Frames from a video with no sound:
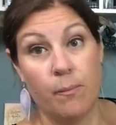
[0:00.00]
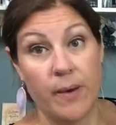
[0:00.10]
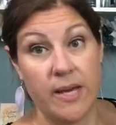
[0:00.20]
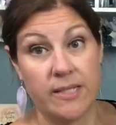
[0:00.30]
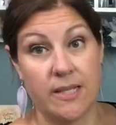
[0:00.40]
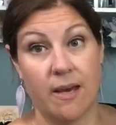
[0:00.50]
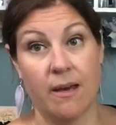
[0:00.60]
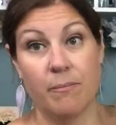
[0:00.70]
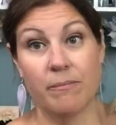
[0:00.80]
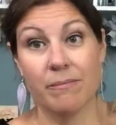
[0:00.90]
But
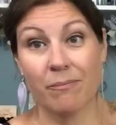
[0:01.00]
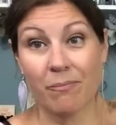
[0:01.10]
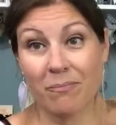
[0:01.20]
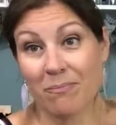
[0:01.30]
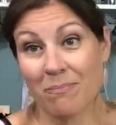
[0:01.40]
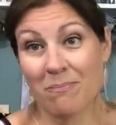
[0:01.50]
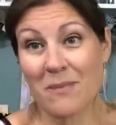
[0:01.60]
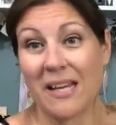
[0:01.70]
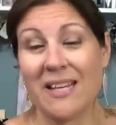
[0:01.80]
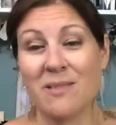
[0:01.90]
um,
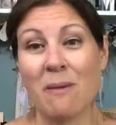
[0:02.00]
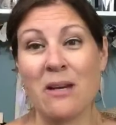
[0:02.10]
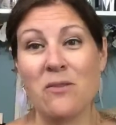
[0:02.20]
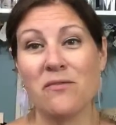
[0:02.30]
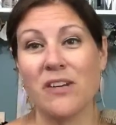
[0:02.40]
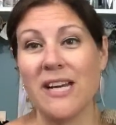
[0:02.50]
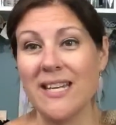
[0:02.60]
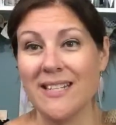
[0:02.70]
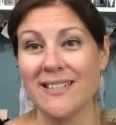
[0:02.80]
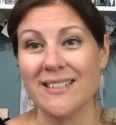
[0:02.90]
he's my new
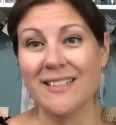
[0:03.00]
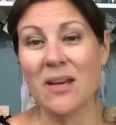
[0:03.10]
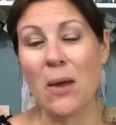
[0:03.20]
friend.